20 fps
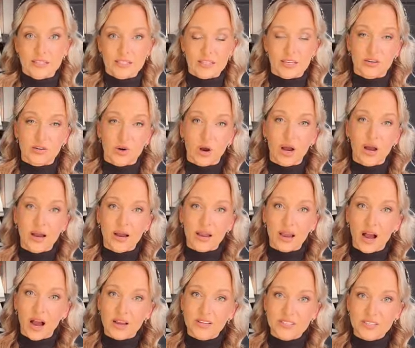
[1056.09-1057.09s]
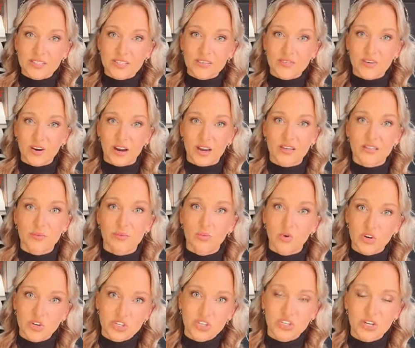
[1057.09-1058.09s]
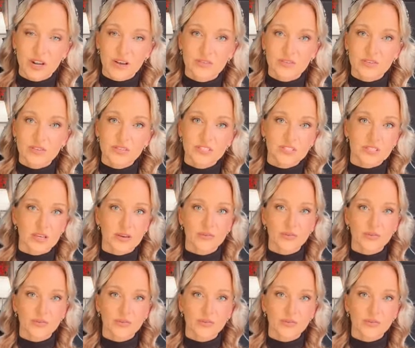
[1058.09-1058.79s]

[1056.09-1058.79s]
So, identified moisture levels.